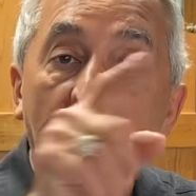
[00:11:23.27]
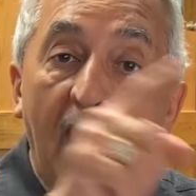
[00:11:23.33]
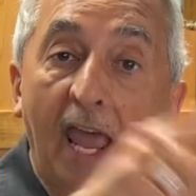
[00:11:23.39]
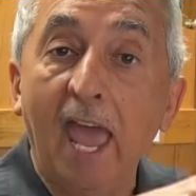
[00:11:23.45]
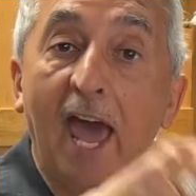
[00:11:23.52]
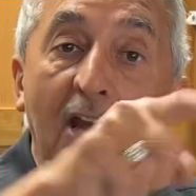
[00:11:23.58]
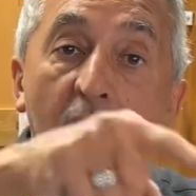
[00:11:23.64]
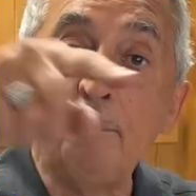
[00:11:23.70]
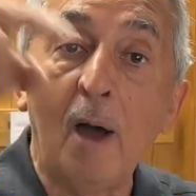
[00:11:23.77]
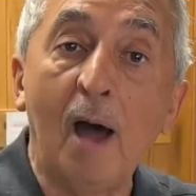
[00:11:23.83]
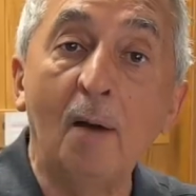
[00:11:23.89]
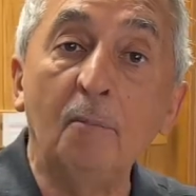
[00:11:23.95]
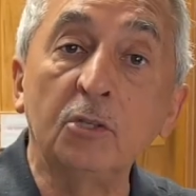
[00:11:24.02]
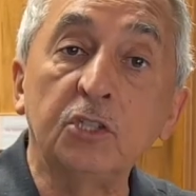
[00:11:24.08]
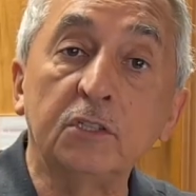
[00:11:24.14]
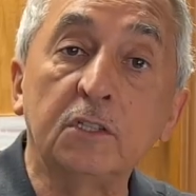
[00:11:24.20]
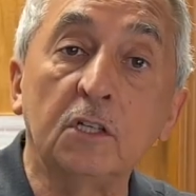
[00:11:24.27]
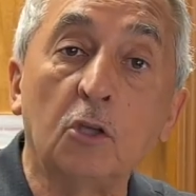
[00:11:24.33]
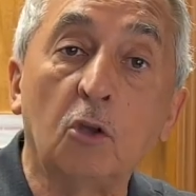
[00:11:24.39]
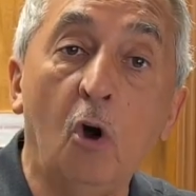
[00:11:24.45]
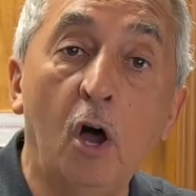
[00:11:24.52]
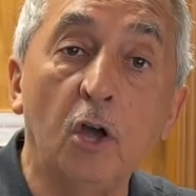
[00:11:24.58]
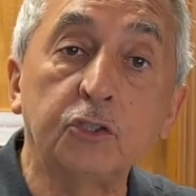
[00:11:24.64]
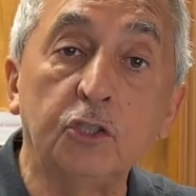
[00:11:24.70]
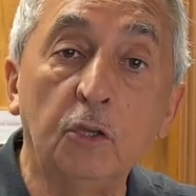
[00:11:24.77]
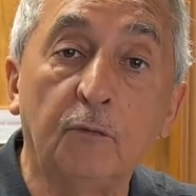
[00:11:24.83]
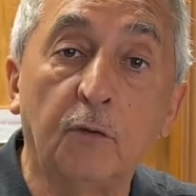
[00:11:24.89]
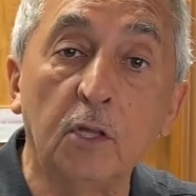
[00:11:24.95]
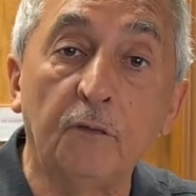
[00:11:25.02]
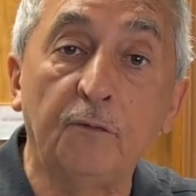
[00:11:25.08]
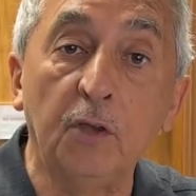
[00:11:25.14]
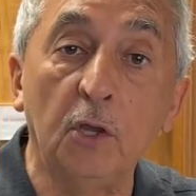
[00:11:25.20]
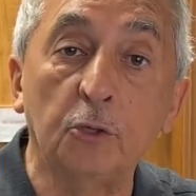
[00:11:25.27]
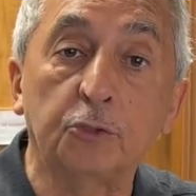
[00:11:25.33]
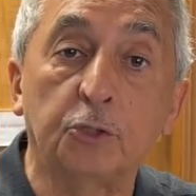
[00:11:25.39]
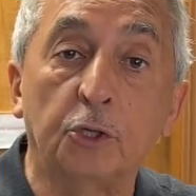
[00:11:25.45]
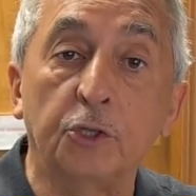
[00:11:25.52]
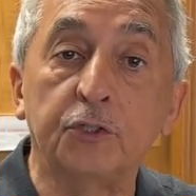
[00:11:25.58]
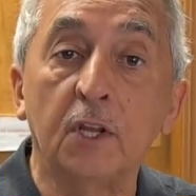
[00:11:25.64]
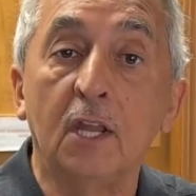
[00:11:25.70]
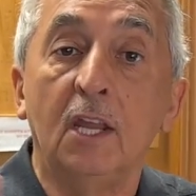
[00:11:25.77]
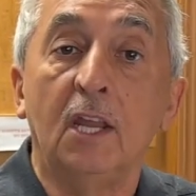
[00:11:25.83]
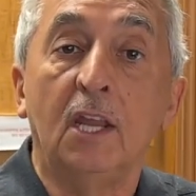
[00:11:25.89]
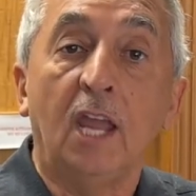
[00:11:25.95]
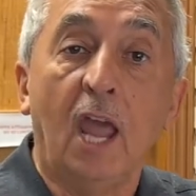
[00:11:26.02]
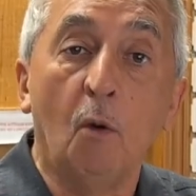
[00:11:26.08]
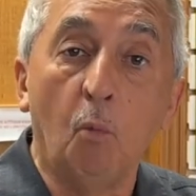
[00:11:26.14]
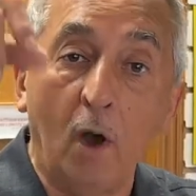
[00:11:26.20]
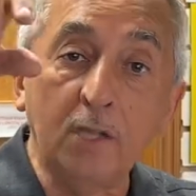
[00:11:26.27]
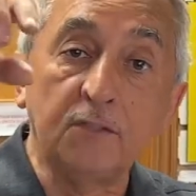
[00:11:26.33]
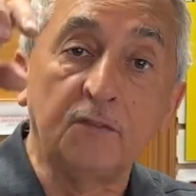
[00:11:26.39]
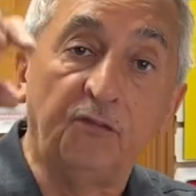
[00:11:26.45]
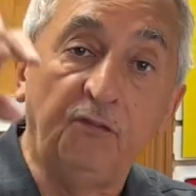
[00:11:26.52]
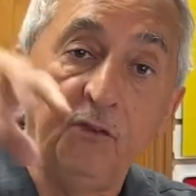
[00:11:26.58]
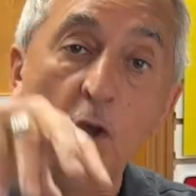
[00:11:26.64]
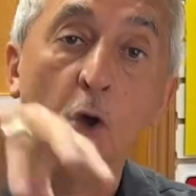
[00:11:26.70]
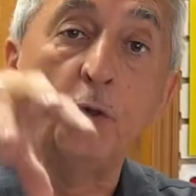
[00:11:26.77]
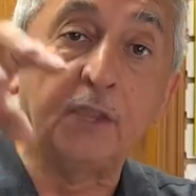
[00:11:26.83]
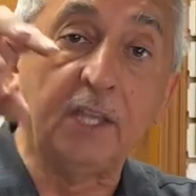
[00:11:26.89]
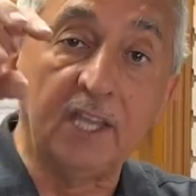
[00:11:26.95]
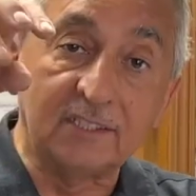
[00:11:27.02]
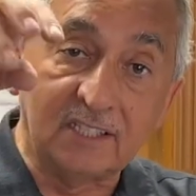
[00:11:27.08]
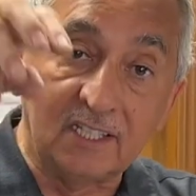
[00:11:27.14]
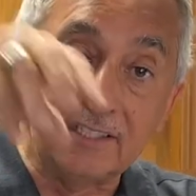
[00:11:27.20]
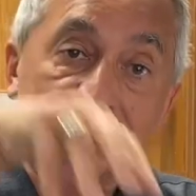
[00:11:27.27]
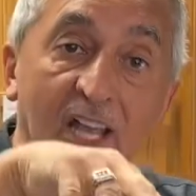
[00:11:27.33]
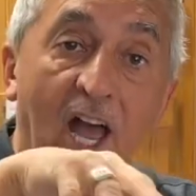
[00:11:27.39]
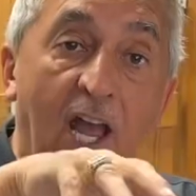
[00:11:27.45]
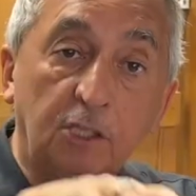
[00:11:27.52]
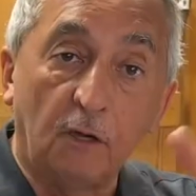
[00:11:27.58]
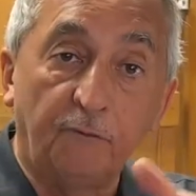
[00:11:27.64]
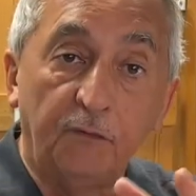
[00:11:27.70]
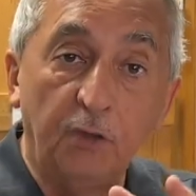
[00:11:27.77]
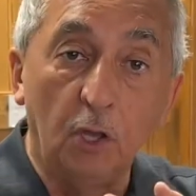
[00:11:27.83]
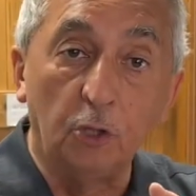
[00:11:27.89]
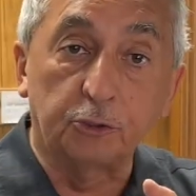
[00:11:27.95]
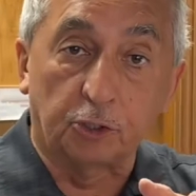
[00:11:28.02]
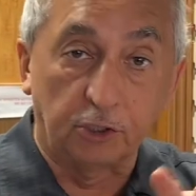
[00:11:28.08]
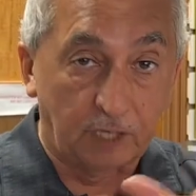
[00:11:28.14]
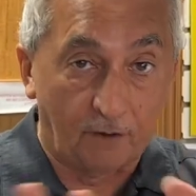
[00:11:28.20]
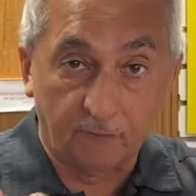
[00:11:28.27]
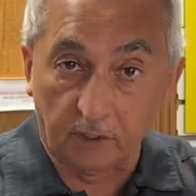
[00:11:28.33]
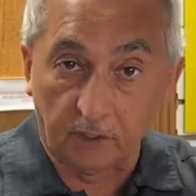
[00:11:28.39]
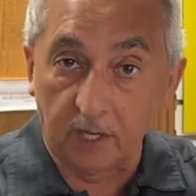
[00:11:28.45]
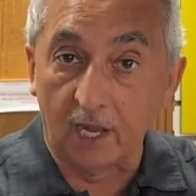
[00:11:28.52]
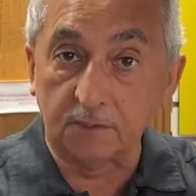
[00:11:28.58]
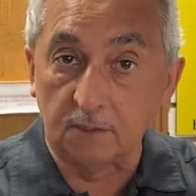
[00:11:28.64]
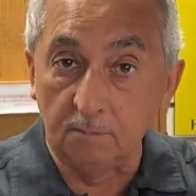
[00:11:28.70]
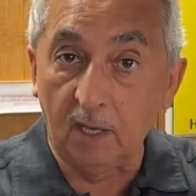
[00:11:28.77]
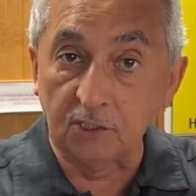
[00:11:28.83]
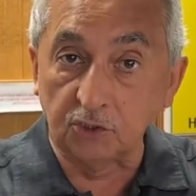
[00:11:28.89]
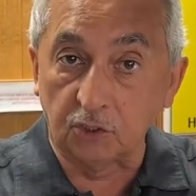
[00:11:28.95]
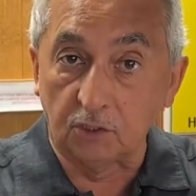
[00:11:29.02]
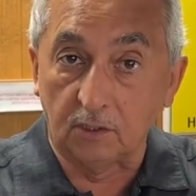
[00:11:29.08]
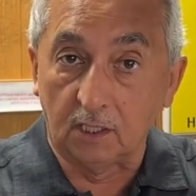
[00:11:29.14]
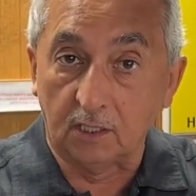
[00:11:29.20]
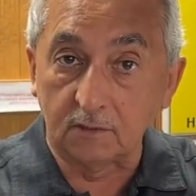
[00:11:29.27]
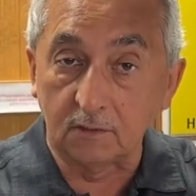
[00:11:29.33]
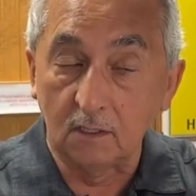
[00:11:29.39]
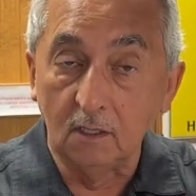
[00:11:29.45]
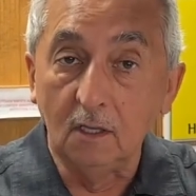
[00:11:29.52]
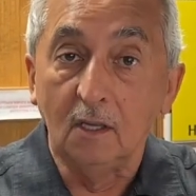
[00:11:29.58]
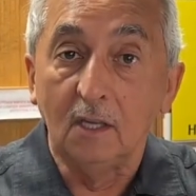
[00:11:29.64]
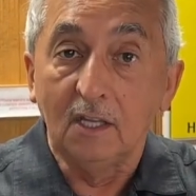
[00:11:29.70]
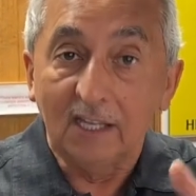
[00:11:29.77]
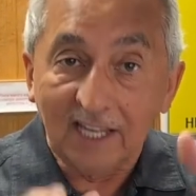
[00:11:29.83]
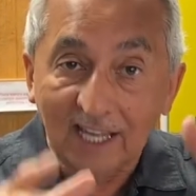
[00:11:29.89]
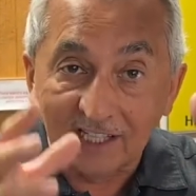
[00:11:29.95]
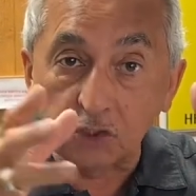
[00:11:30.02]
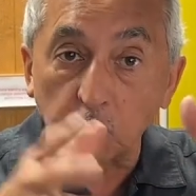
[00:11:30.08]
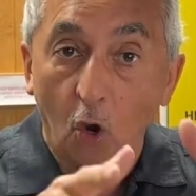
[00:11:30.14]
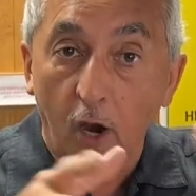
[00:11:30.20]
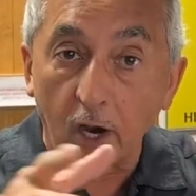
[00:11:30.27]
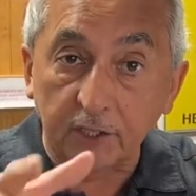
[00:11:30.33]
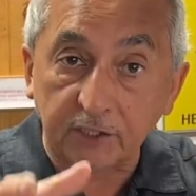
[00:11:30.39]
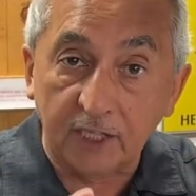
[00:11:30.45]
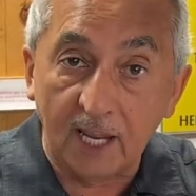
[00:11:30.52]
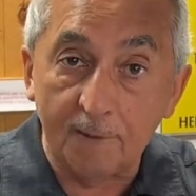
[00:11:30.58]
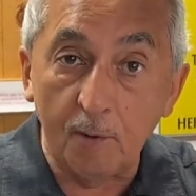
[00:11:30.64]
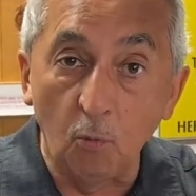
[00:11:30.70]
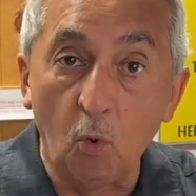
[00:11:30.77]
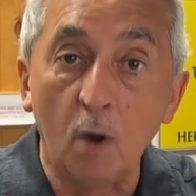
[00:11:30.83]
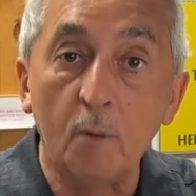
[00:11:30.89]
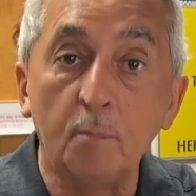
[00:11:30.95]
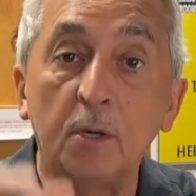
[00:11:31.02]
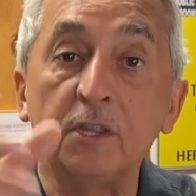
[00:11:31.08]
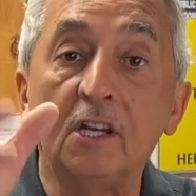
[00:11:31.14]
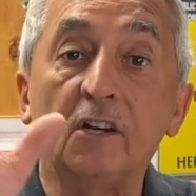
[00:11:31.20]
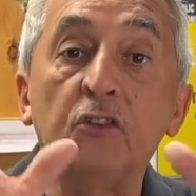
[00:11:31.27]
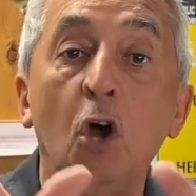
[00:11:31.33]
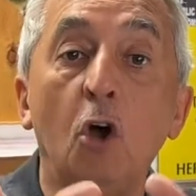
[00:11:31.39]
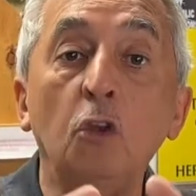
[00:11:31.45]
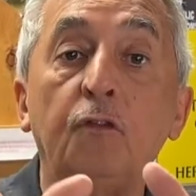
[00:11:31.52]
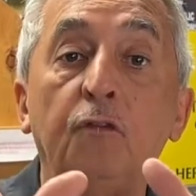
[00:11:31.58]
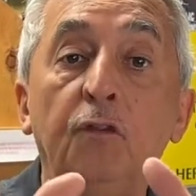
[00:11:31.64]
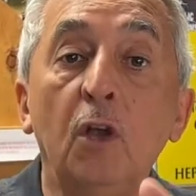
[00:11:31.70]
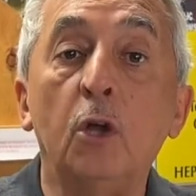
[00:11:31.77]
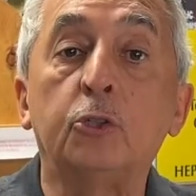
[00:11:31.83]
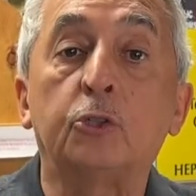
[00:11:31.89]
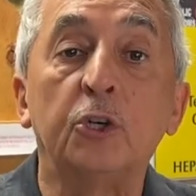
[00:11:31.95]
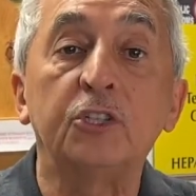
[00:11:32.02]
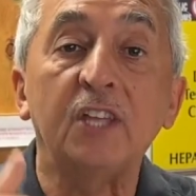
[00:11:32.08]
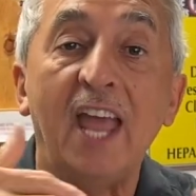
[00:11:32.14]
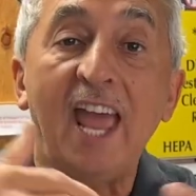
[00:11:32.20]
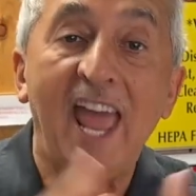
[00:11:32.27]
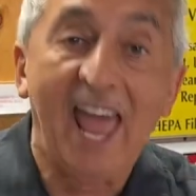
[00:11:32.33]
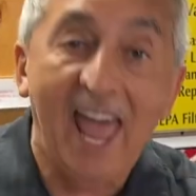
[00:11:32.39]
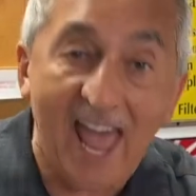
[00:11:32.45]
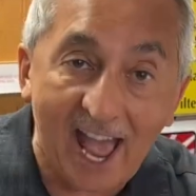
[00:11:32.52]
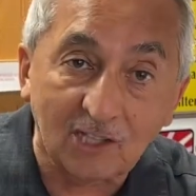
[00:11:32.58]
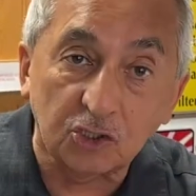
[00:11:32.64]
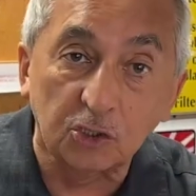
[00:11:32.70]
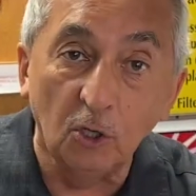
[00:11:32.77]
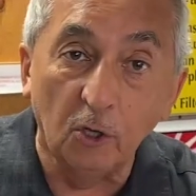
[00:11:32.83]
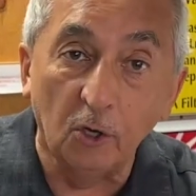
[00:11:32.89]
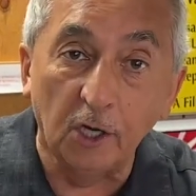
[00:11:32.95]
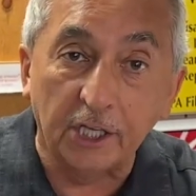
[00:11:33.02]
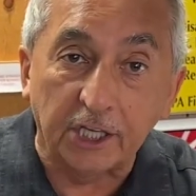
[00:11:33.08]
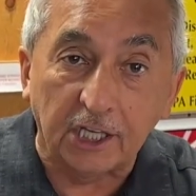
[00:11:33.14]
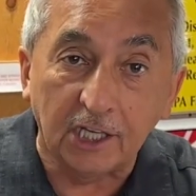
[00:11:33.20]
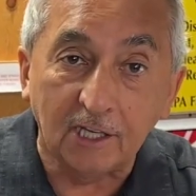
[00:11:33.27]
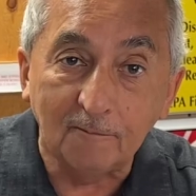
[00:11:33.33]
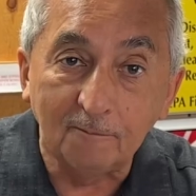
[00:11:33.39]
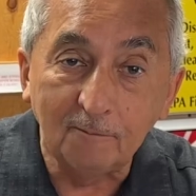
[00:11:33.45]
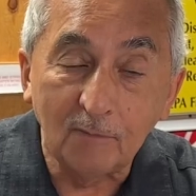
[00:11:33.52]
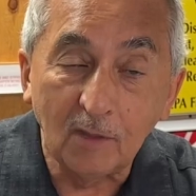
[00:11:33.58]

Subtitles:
Add up how much it's going to cost you for the filters. And once filth gets inside your filters, I forgot to mention this, it's dark, damp, and warm in there. Those filters actually